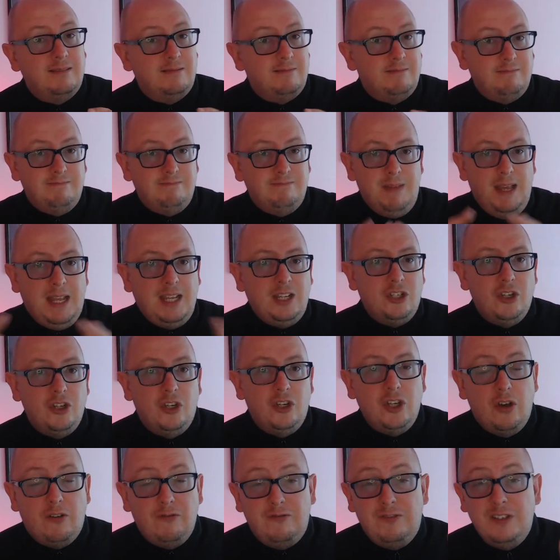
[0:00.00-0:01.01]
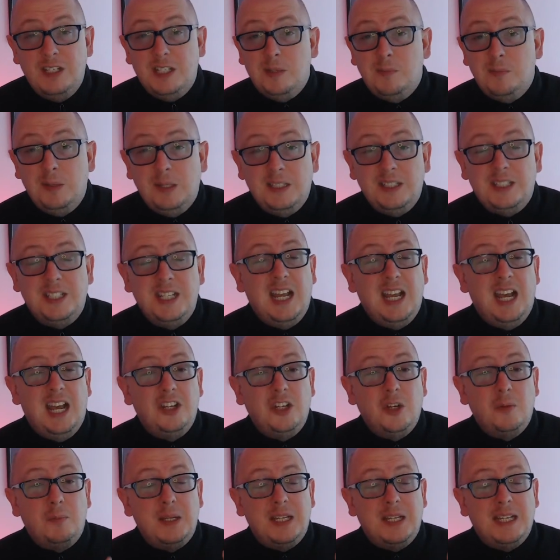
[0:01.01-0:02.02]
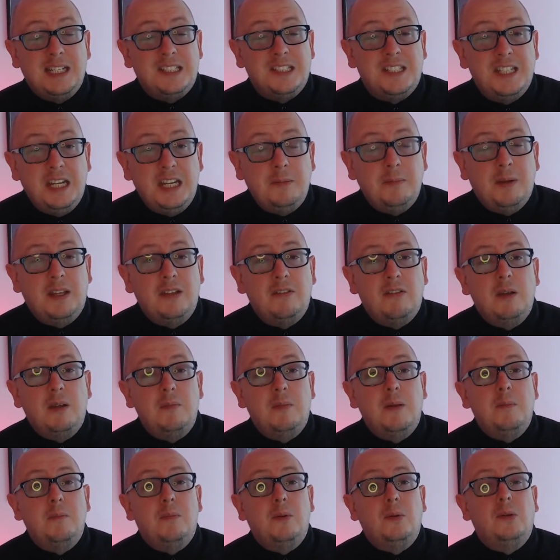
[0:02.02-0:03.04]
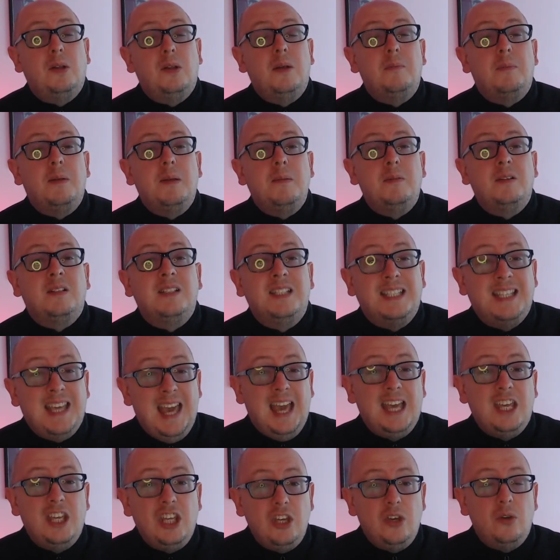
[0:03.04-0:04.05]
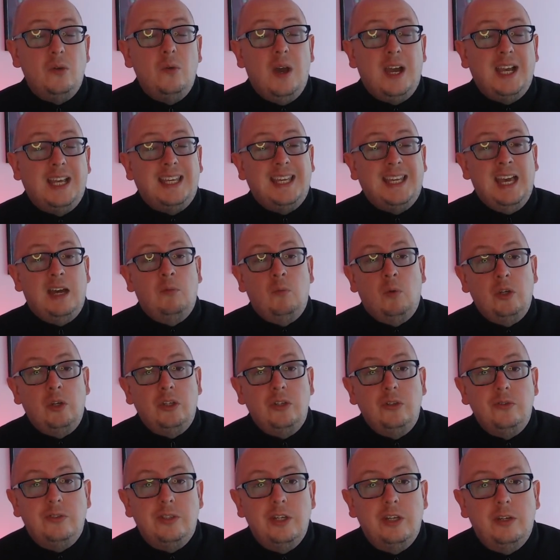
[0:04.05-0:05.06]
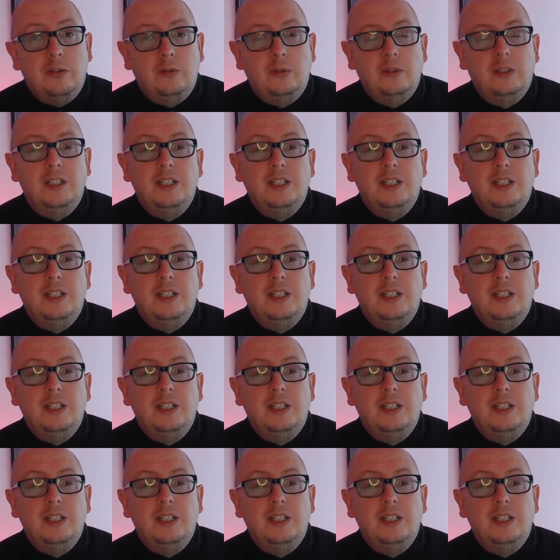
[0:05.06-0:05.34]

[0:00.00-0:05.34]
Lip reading: make sure your visibility and you're being seen by the right people and people get you and get what you do.